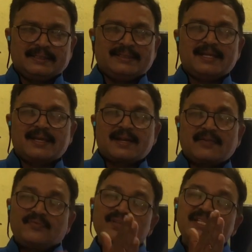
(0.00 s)
they are all
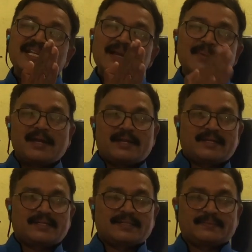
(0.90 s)
physical
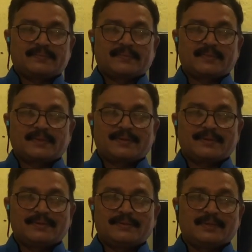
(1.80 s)
barriers.
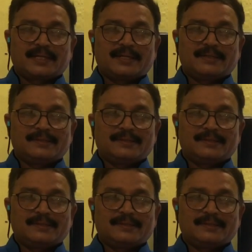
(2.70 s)
Okay.